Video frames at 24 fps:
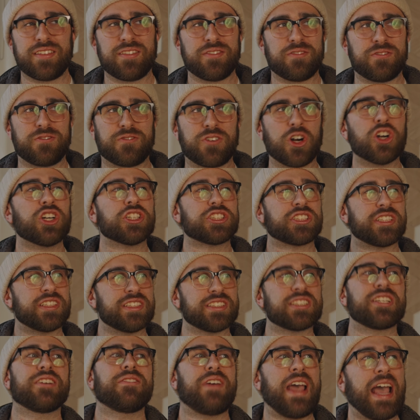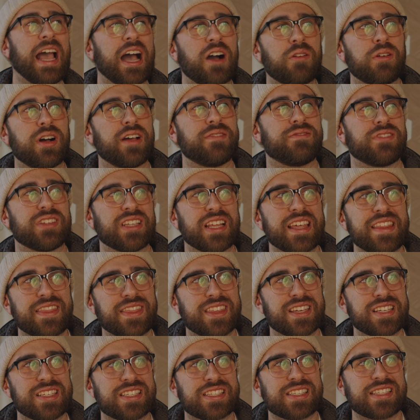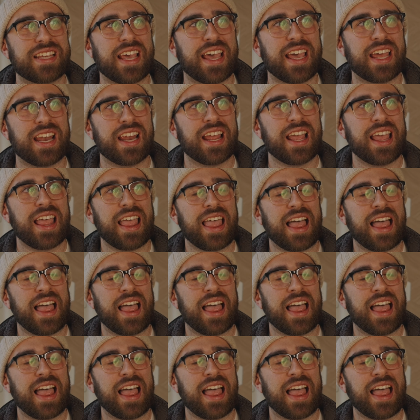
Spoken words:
versions of how I've lit this set.